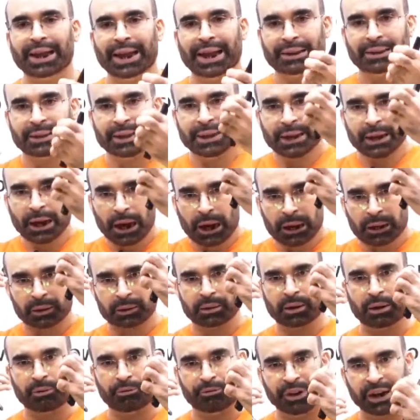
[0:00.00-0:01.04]
getting
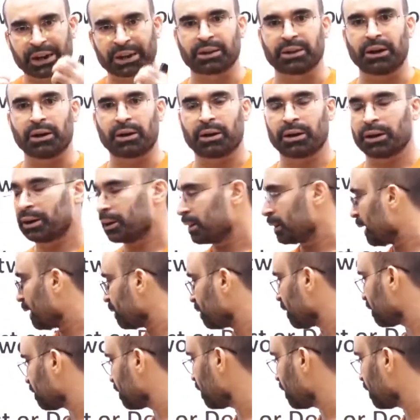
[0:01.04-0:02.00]
another vector, then this